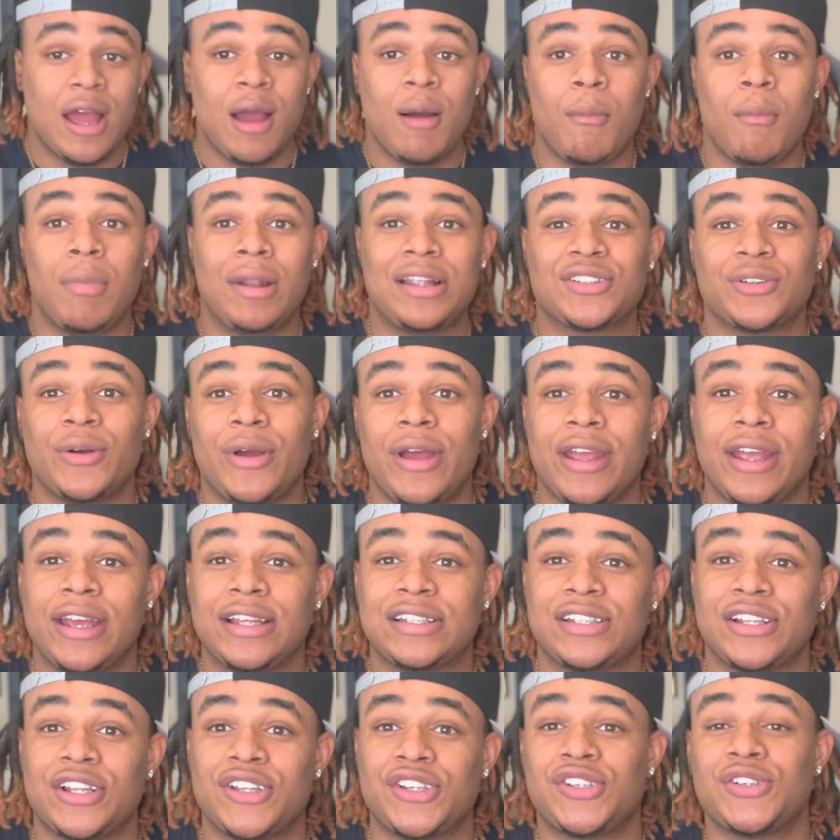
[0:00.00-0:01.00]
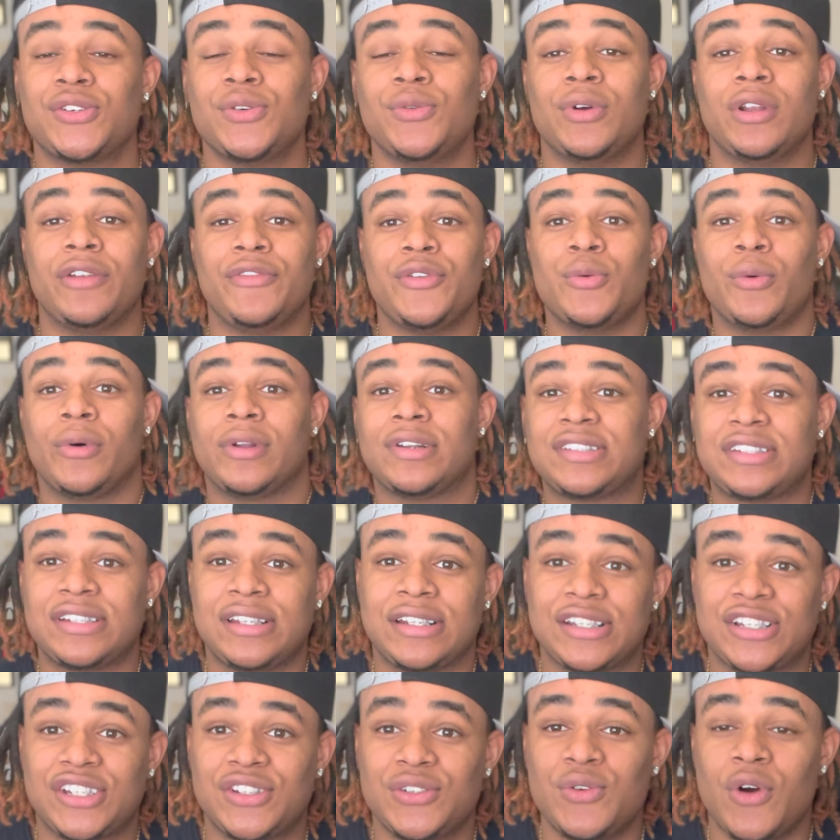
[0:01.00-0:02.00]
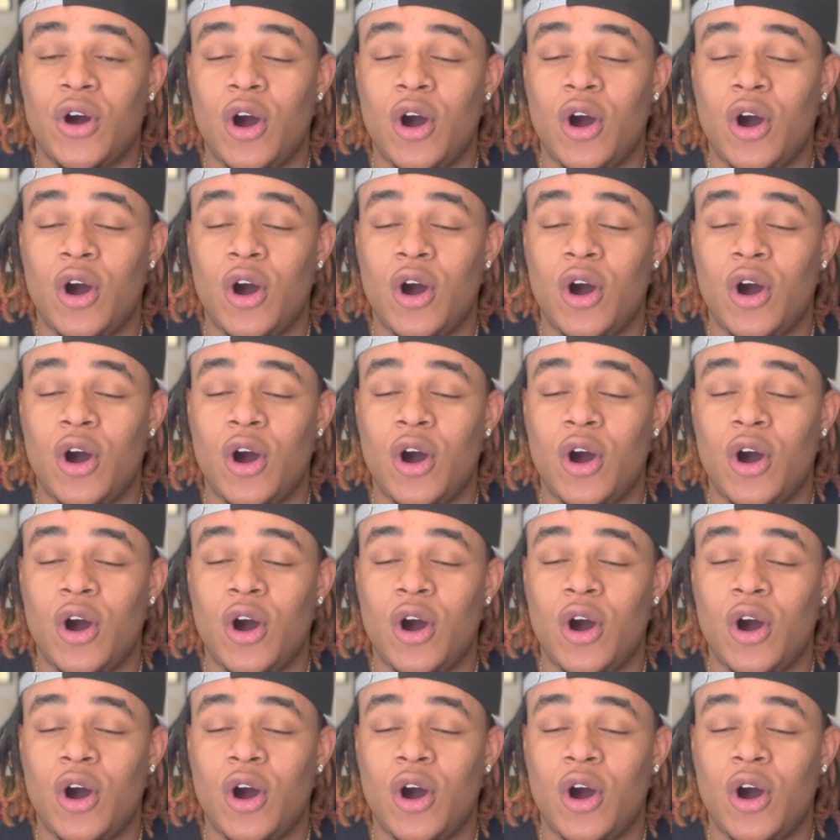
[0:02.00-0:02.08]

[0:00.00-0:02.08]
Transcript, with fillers: let's go ahead and get to the shoe. And if you want to see the shoe